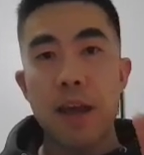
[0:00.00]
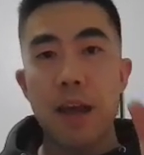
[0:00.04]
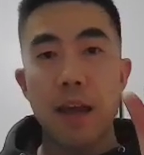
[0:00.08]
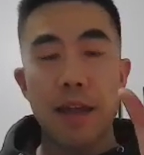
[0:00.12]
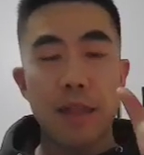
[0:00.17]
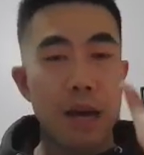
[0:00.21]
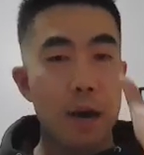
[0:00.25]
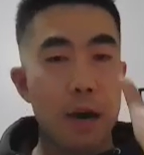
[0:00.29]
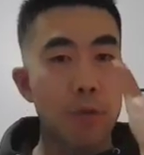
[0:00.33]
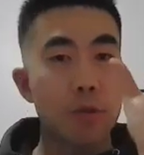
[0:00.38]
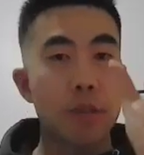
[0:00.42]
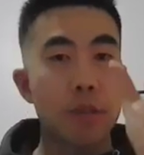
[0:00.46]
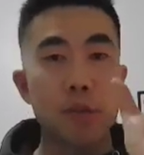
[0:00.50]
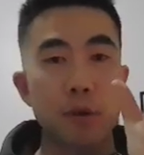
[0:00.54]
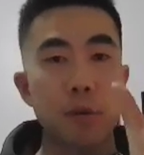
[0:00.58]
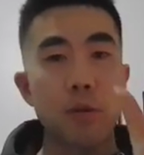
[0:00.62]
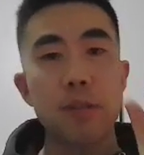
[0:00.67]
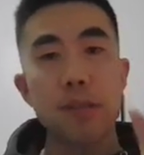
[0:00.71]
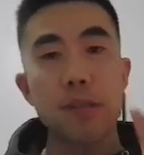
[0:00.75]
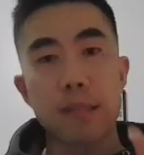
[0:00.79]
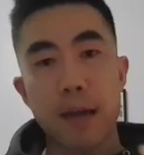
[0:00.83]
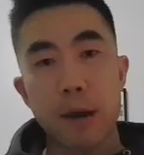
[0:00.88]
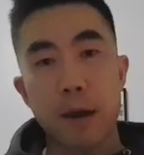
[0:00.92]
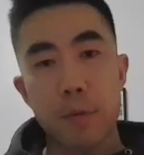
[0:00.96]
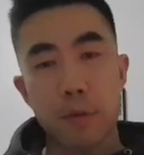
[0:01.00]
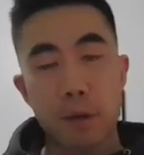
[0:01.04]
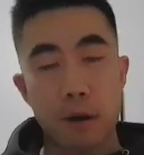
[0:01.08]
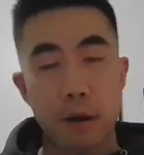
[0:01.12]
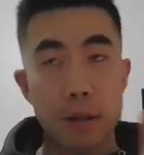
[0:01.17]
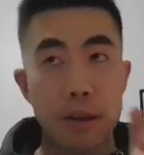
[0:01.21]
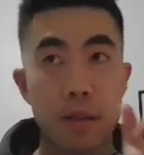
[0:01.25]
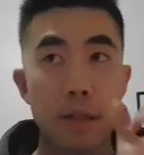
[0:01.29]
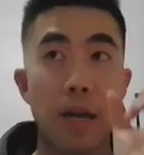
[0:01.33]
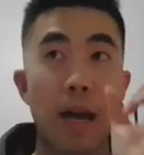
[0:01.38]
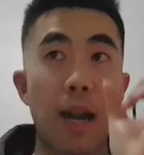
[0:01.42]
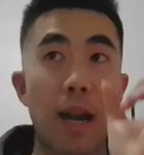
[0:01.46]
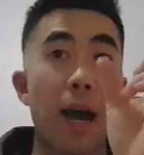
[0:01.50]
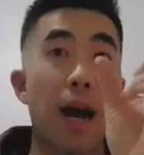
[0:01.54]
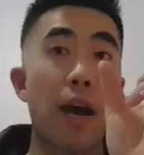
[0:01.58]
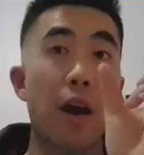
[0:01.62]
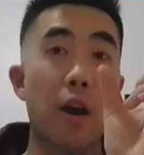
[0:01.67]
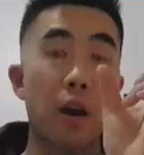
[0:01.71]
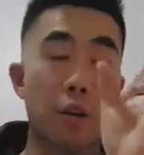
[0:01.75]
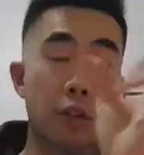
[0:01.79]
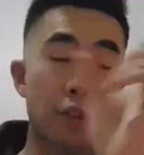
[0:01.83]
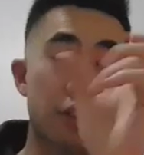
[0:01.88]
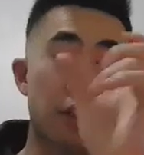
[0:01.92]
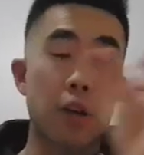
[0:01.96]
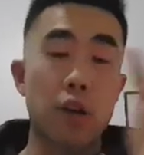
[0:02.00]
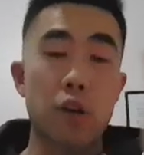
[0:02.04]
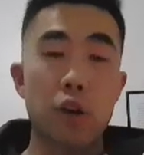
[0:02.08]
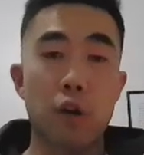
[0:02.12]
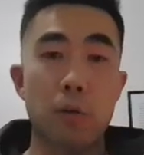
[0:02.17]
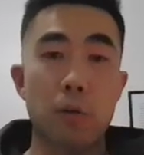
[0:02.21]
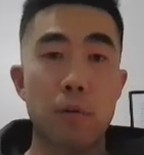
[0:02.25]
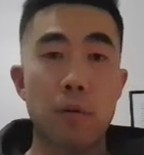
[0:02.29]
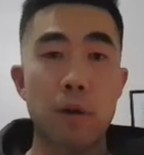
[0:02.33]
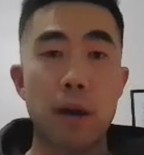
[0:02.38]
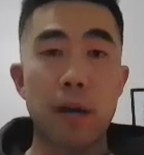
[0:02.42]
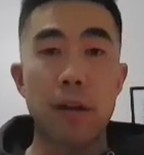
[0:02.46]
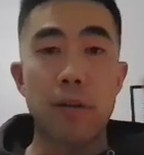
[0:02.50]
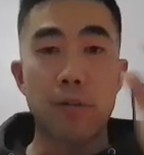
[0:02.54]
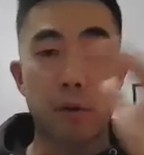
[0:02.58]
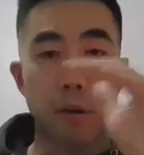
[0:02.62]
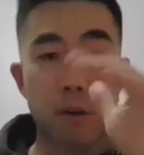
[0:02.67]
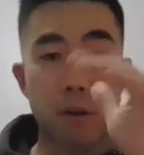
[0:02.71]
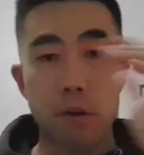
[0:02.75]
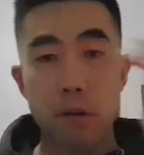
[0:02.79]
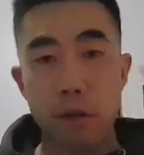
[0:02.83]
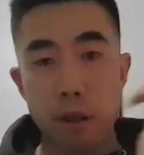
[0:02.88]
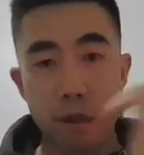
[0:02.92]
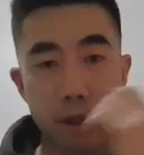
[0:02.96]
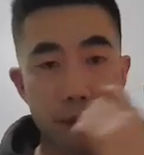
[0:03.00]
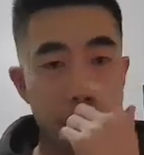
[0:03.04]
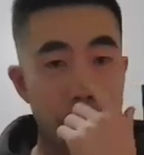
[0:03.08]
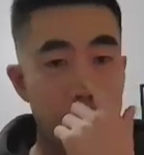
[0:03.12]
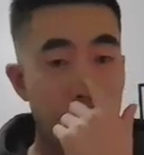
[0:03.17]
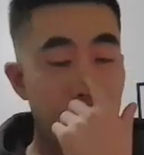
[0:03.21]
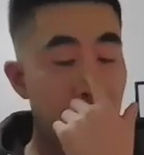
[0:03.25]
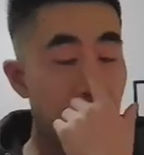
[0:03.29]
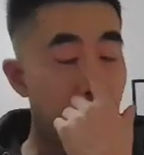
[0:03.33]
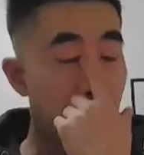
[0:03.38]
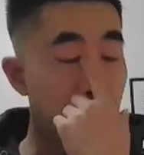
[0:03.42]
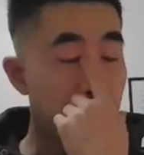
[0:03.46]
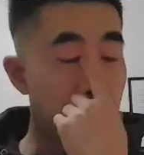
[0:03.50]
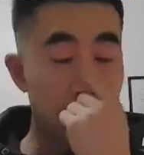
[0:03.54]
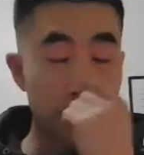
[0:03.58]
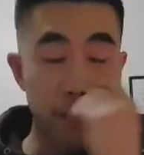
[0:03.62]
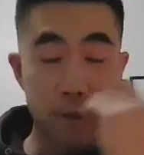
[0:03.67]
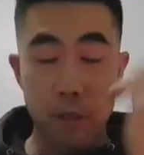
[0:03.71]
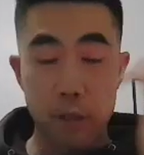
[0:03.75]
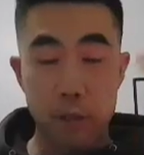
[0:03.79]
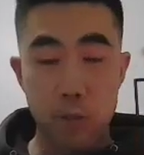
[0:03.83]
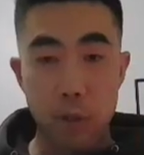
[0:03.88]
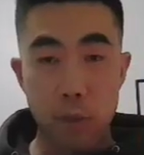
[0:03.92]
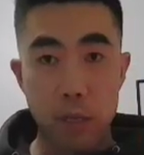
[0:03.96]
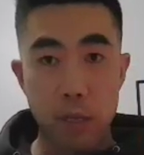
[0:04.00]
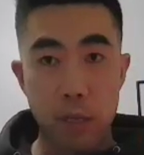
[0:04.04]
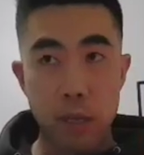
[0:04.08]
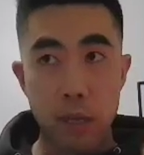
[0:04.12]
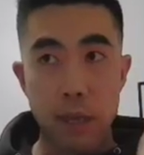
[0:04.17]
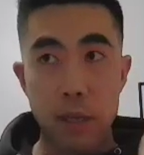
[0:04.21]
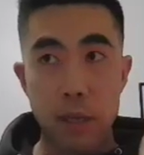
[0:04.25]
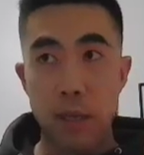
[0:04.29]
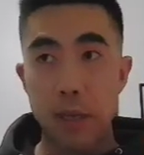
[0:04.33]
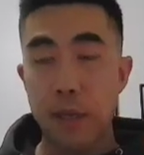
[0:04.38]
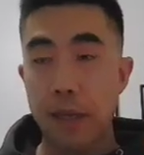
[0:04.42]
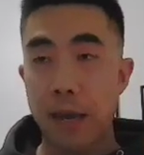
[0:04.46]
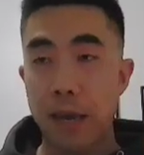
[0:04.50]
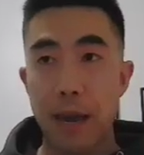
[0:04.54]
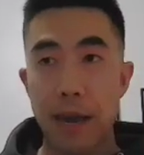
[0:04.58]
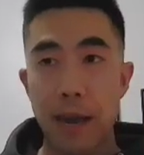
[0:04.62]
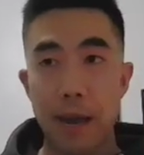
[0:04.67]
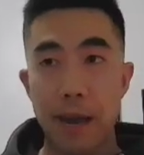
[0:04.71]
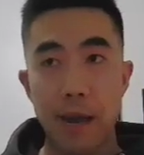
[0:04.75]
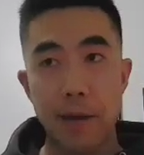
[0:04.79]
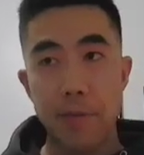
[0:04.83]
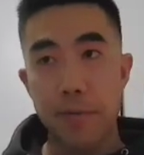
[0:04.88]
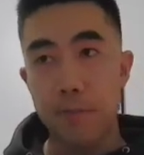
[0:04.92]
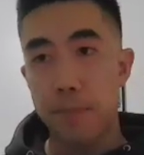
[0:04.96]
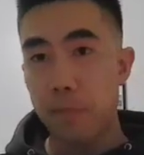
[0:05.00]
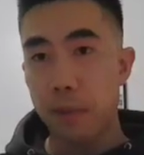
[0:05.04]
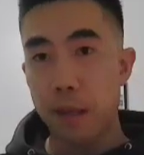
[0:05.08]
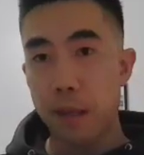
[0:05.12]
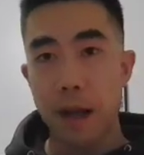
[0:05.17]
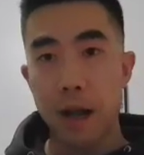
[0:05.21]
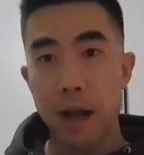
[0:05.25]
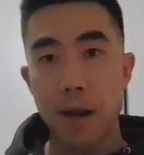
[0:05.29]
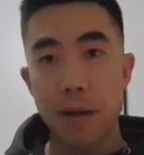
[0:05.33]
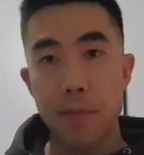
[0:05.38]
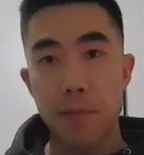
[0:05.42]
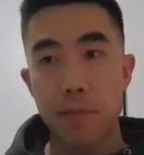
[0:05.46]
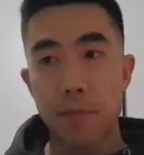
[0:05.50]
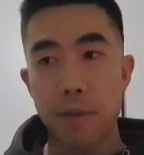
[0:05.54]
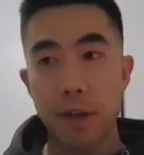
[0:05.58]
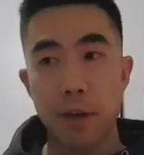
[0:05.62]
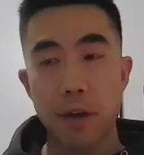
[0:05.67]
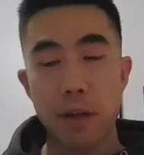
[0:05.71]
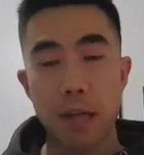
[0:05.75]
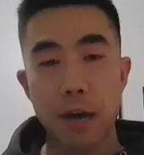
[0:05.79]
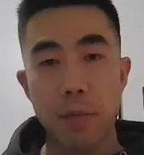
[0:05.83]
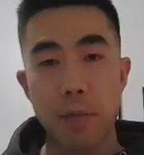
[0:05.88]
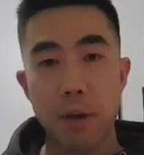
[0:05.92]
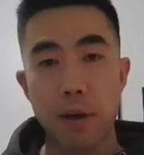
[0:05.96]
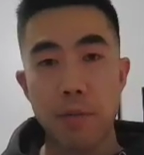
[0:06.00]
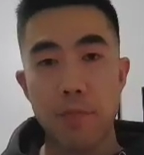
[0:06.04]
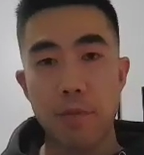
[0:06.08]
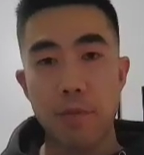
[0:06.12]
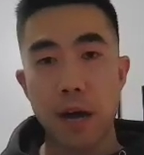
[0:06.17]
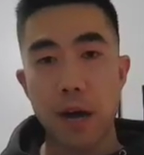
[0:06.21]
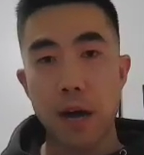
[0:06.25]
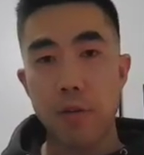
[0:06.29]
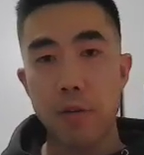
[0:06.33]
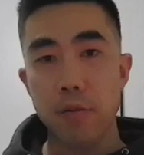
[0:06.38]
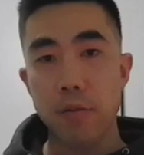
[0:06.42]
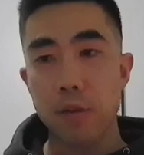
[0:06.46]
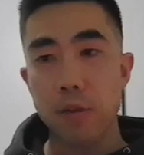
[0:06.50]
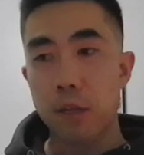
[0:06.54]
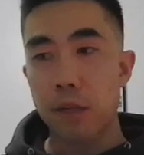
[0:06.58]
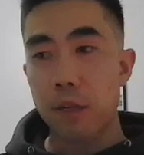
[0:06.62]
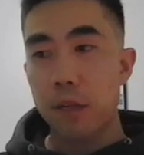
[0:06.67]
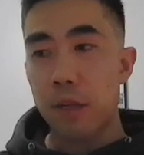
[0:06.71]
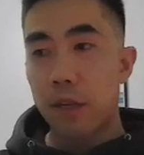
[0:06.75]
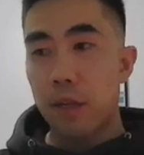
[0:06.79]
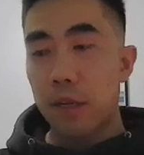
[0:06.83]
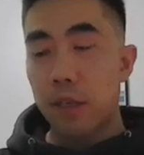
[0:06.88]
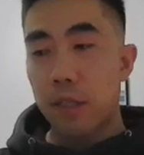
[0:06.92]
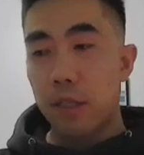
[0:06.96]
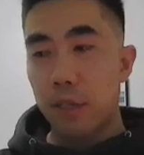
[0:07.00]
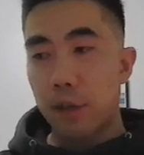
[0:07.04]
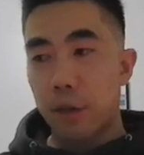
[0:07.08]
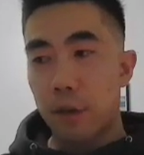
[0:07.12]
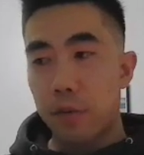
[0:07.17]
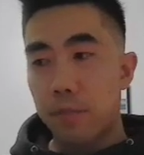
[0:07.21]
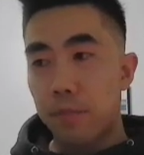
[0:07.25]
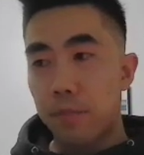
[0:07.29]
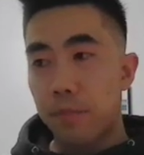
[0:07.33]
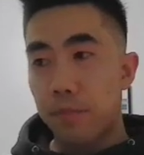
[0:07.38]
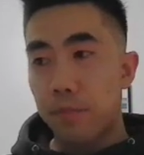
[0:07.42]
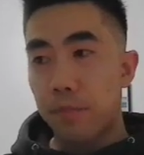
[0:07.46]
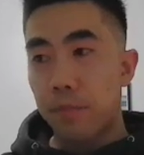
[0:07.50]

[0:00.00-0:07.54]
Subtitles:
and that was the hook that I also incorporated on the 420K video that went viral. So